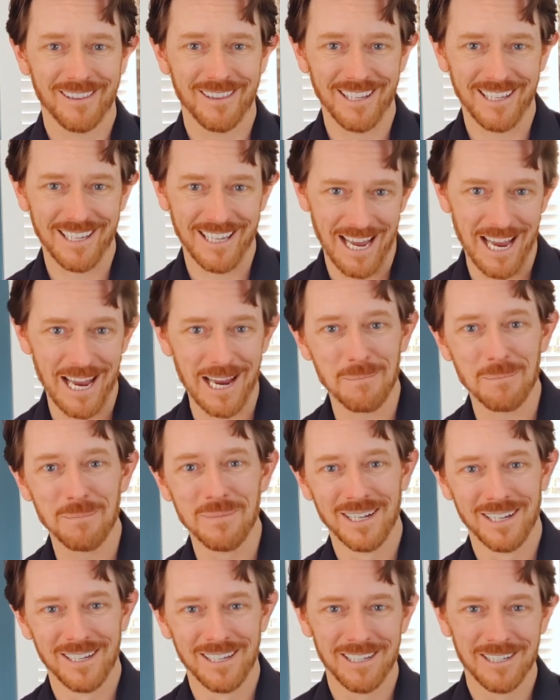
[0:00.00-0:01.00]
the game.
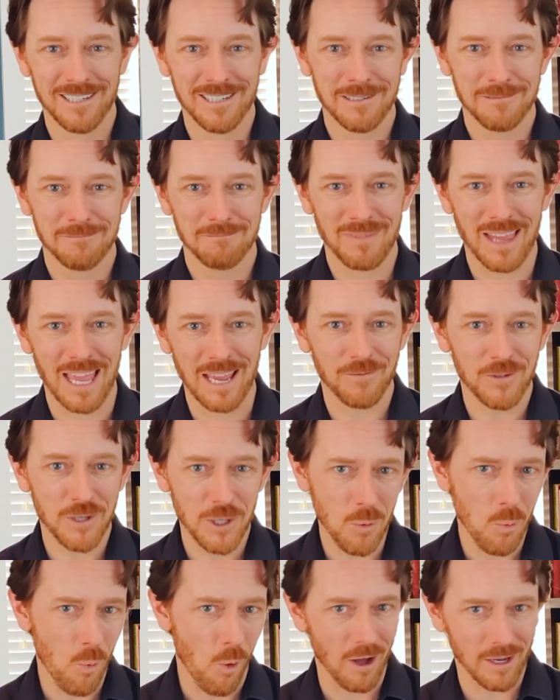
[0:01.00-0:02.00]
If
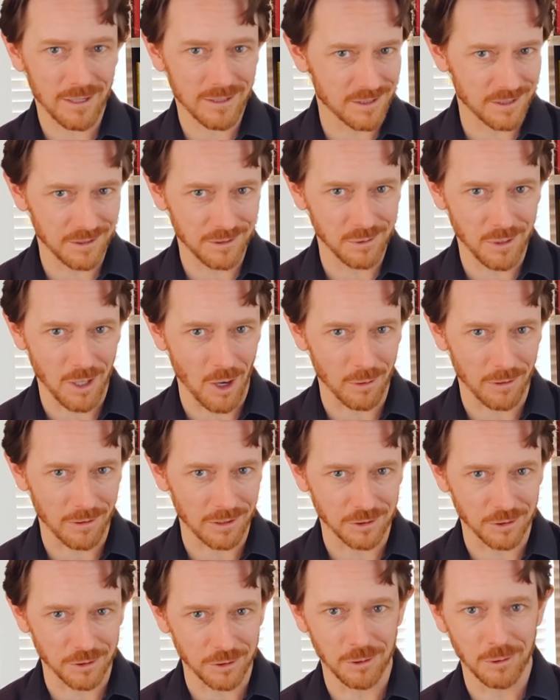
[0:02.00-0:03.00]
you want to go to
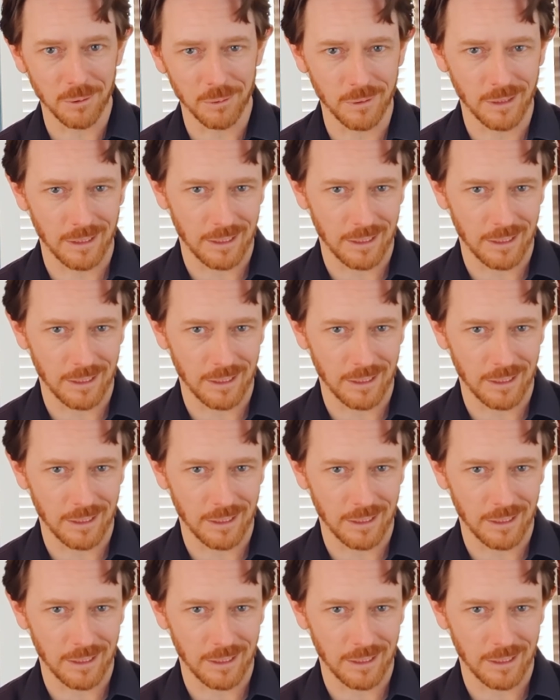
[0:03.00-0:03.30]
the zoo